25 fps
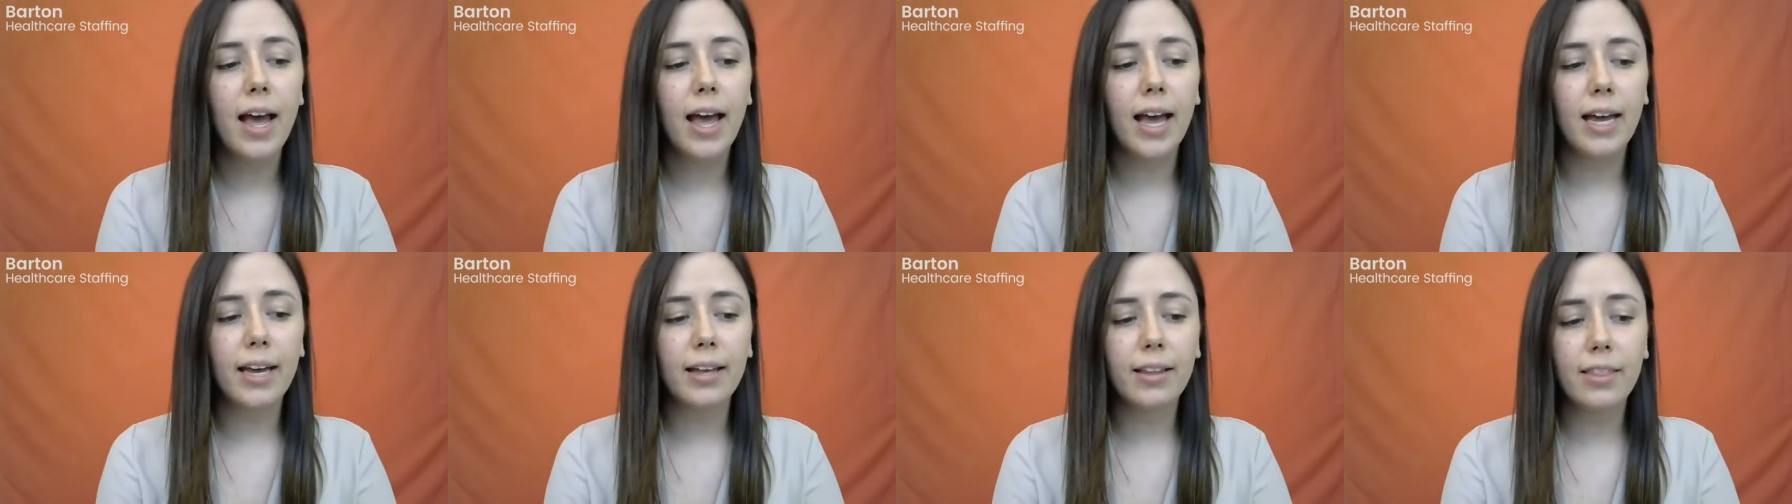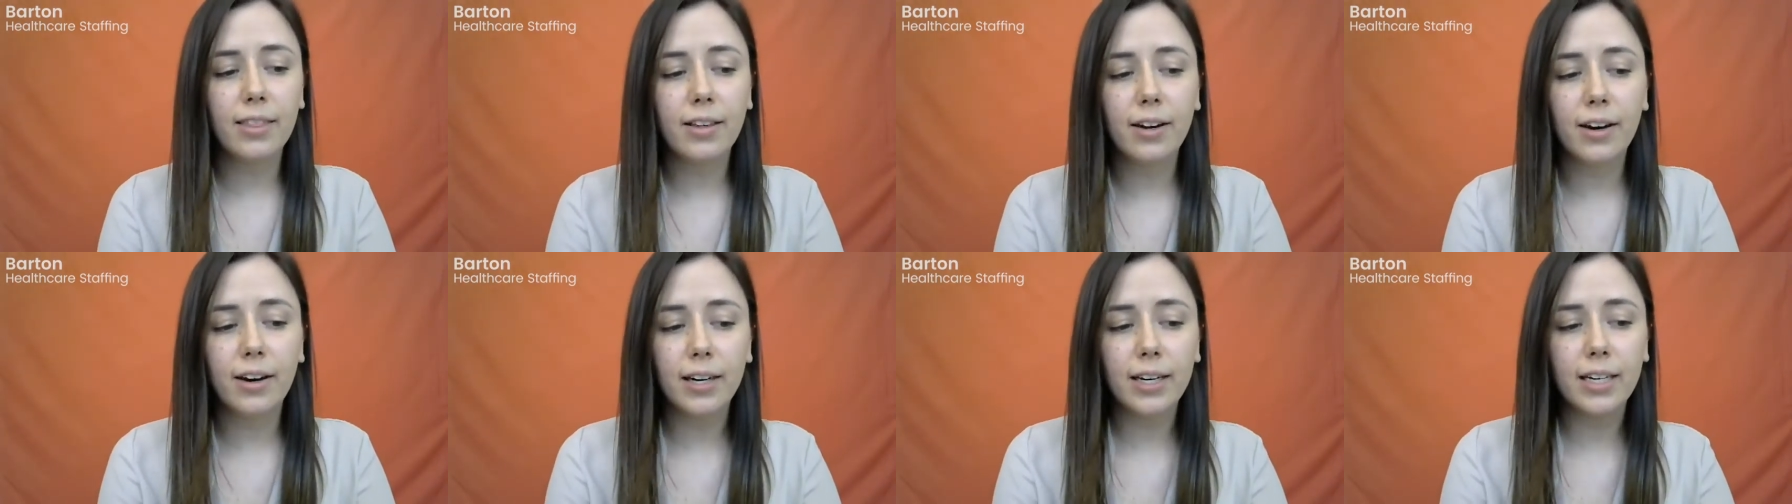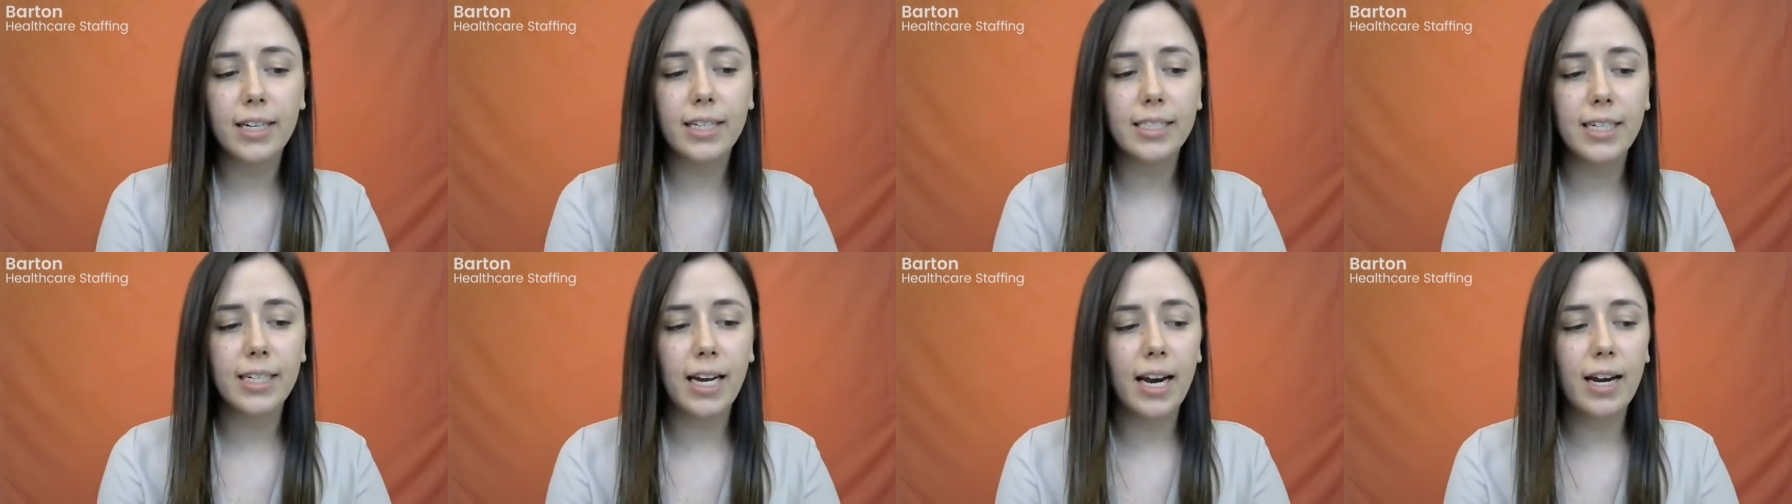a
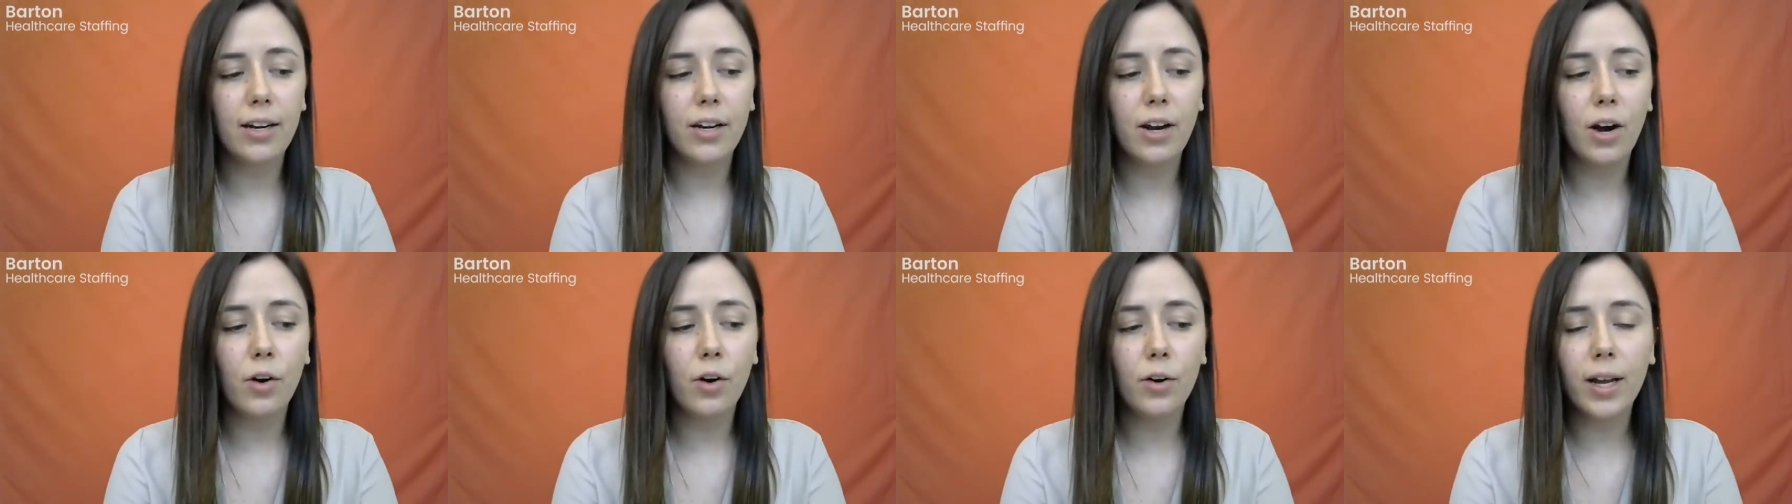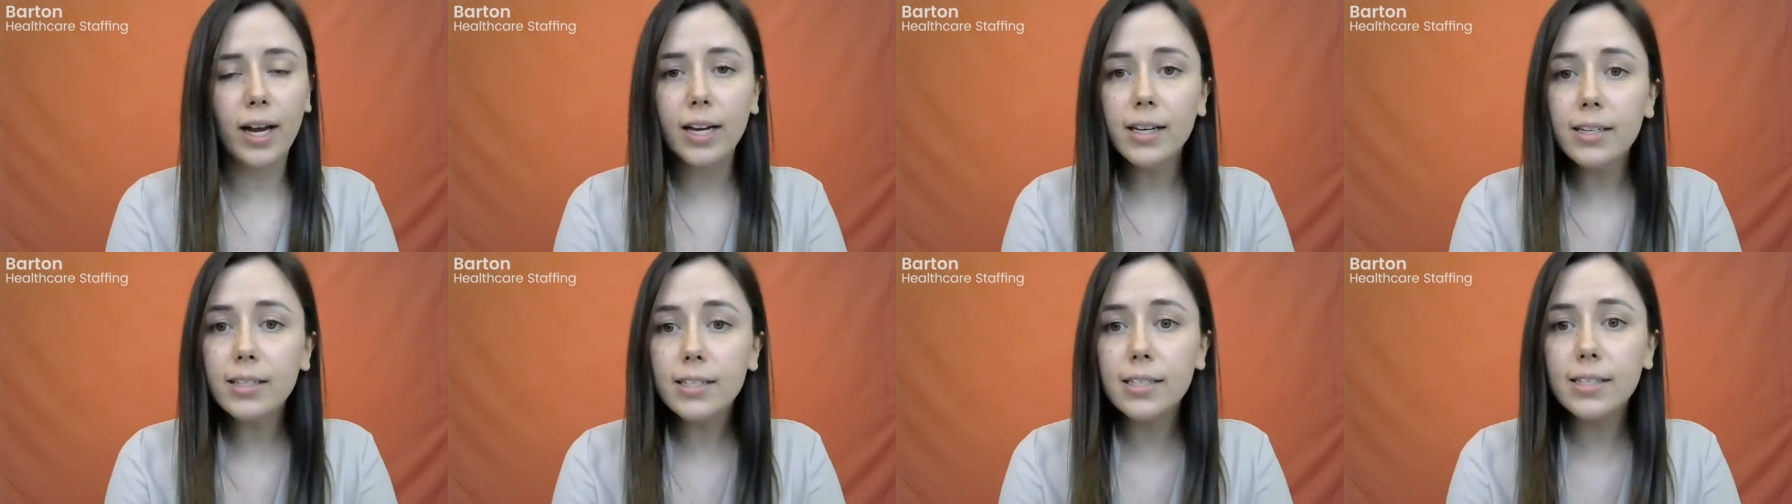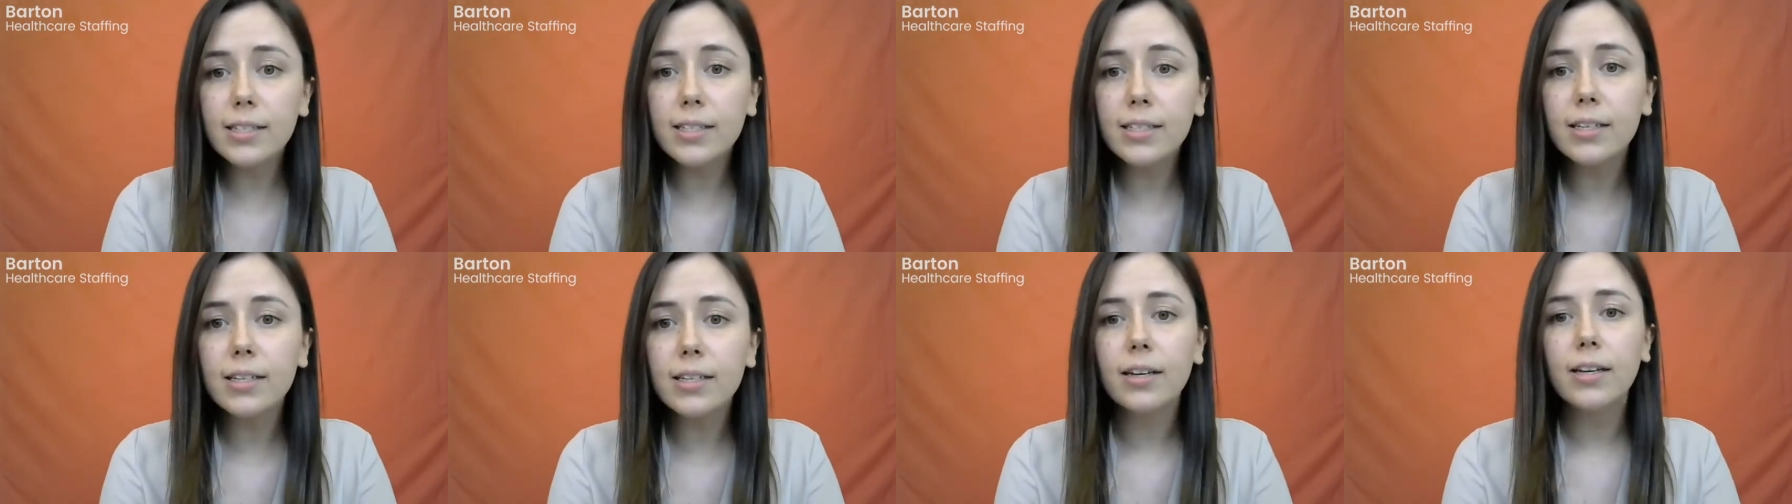30-day
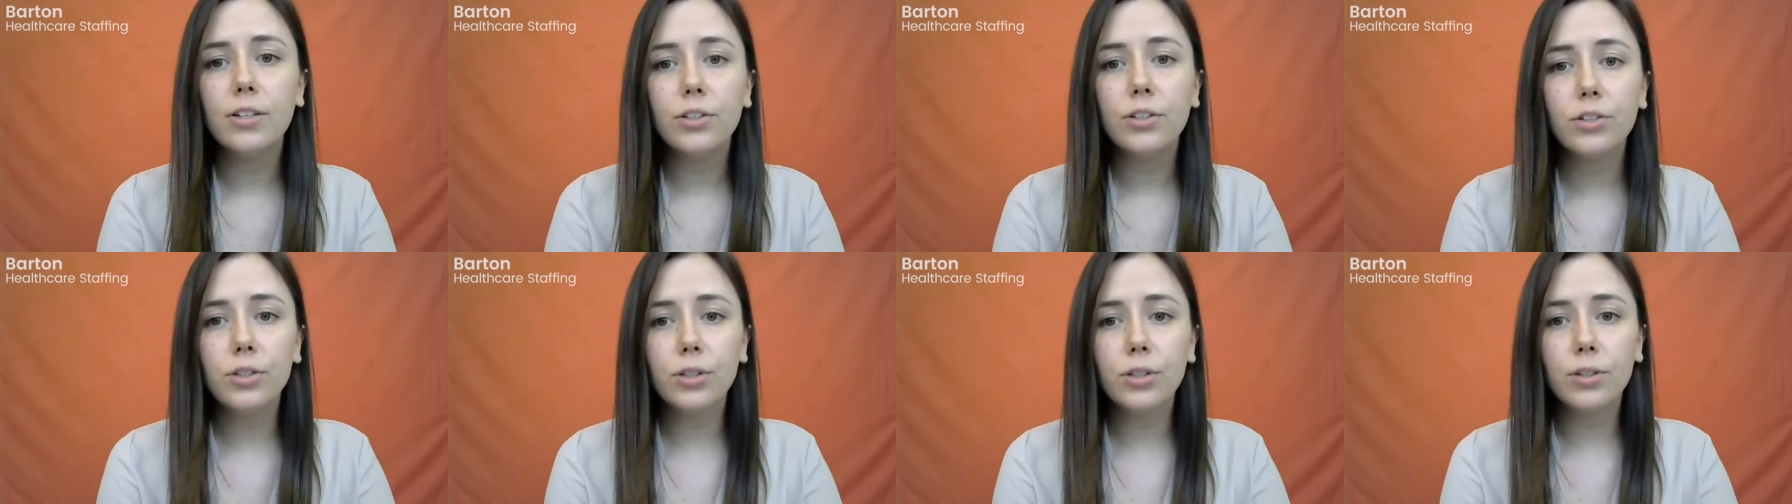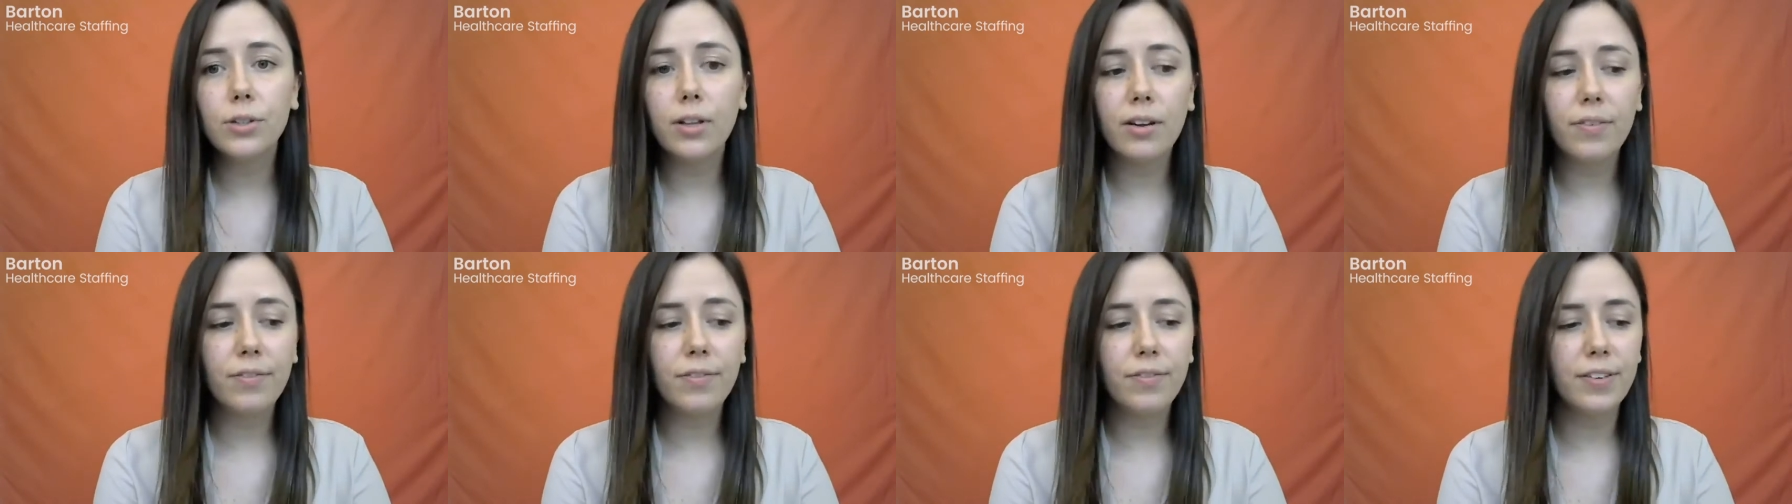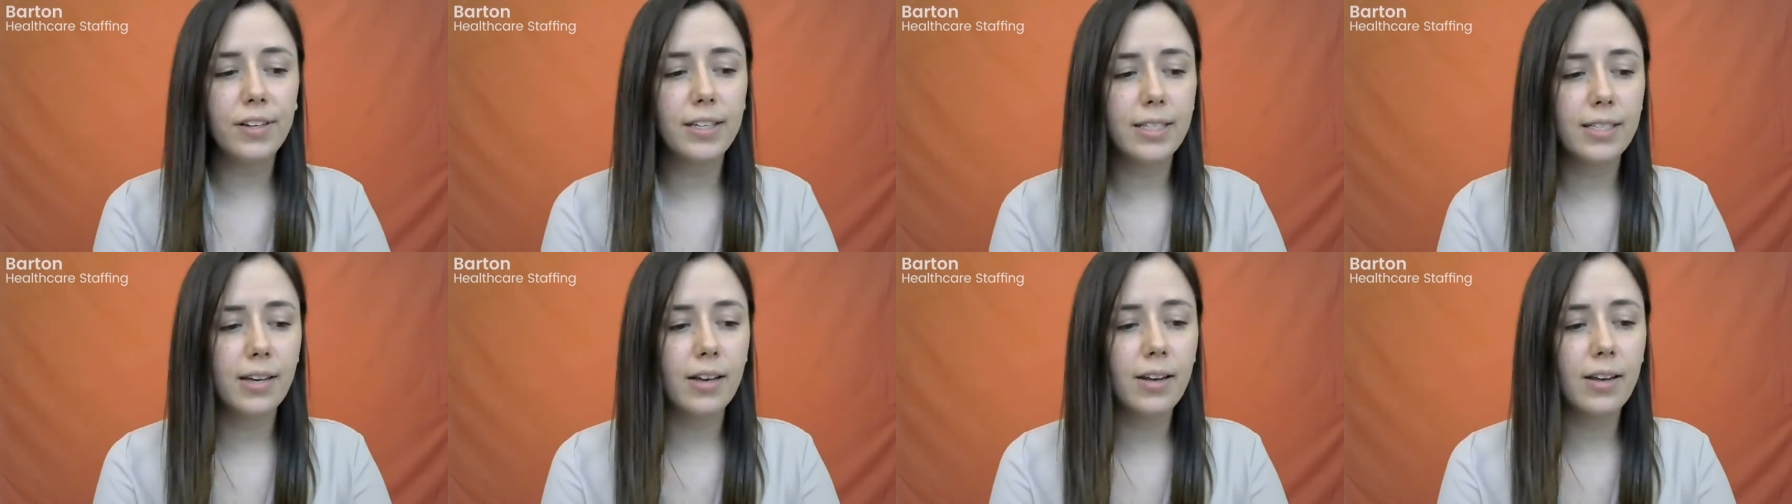notice to the
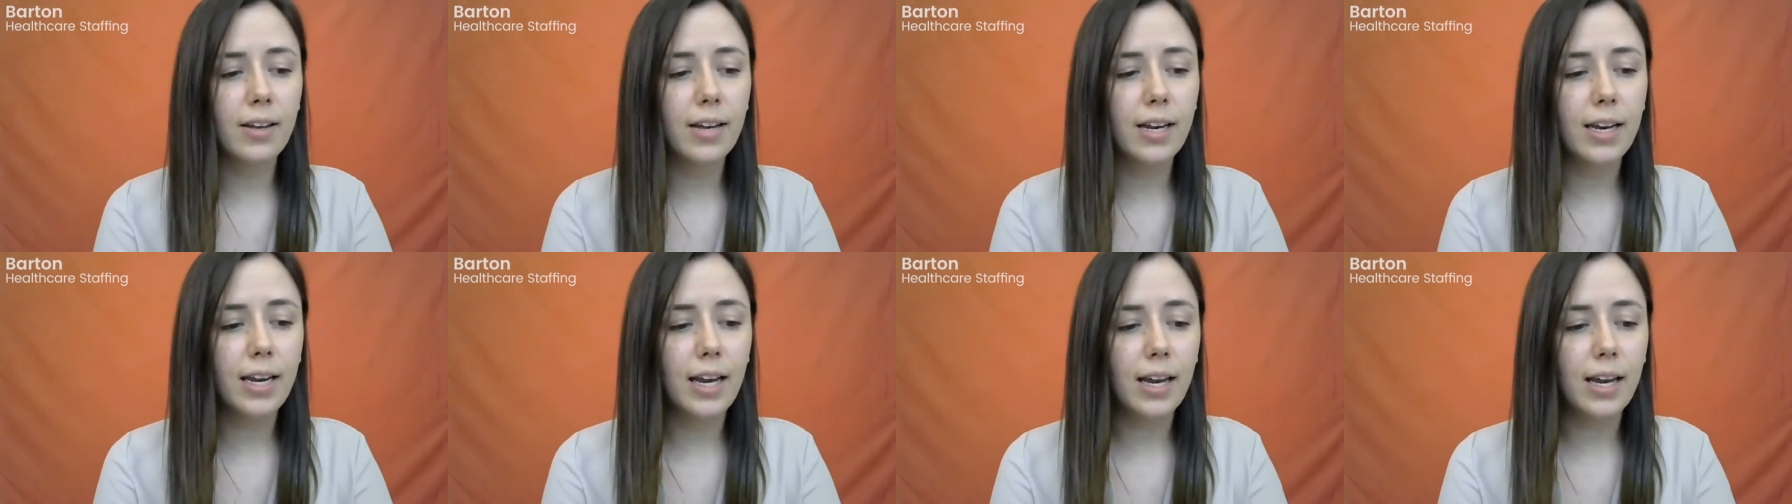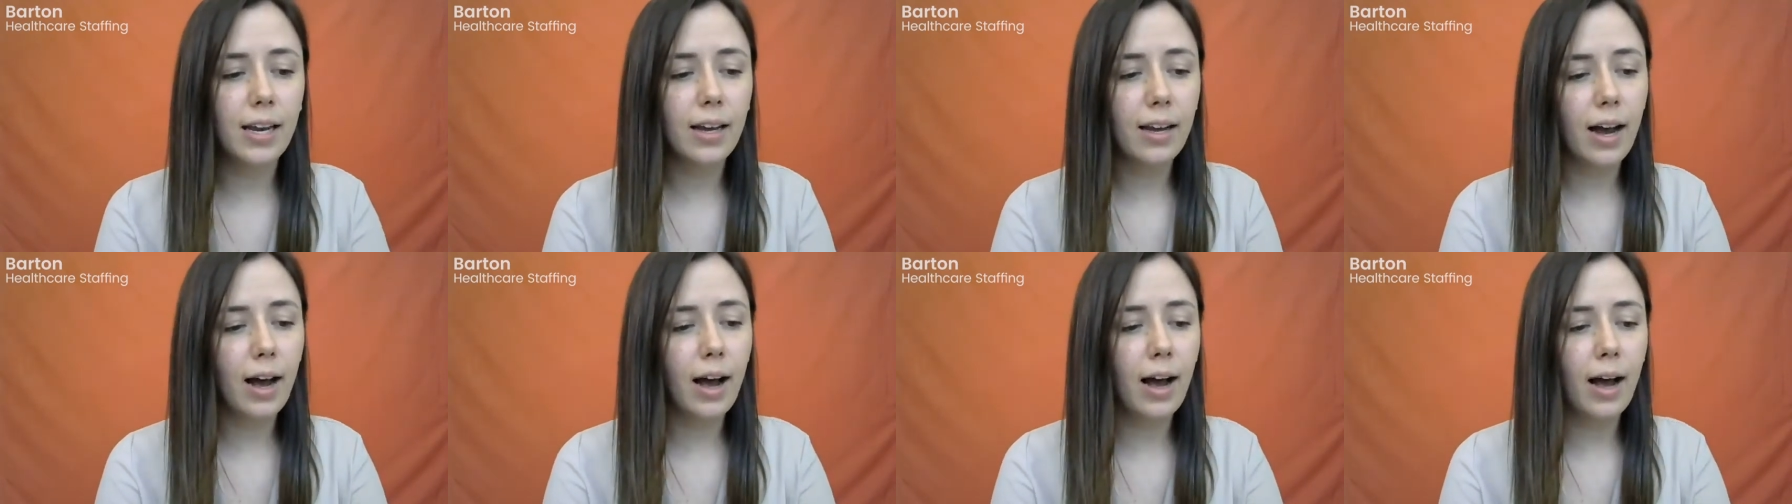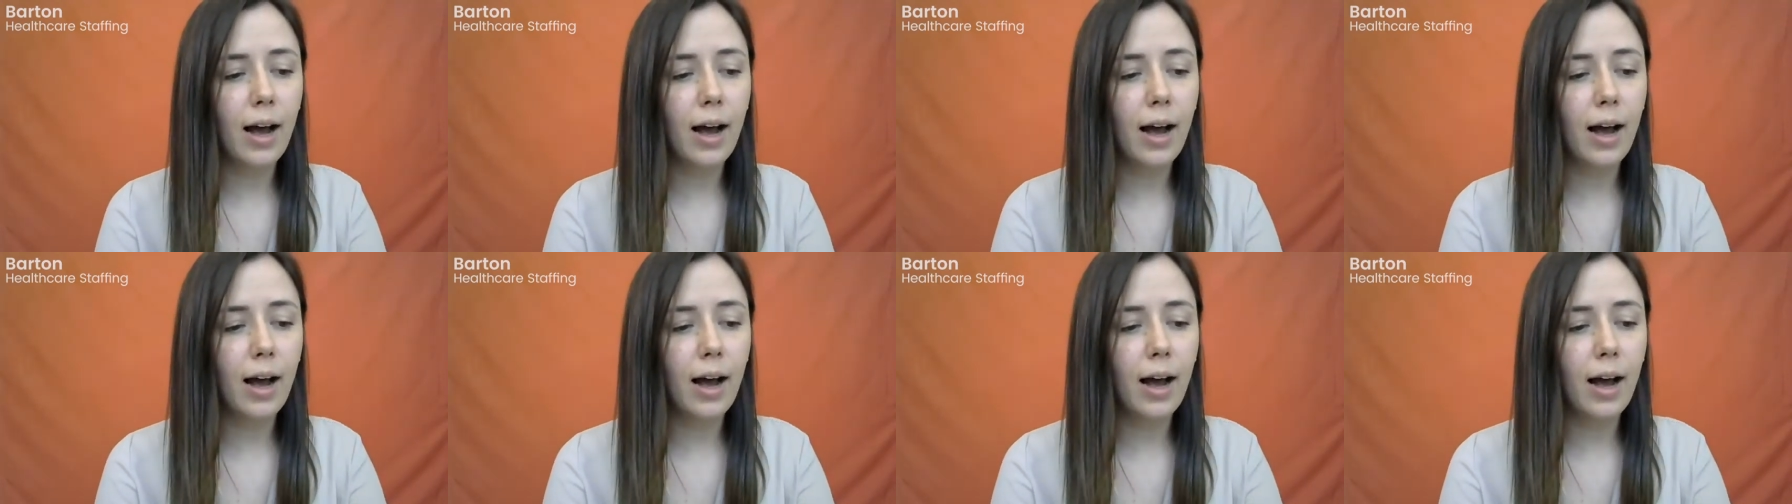facility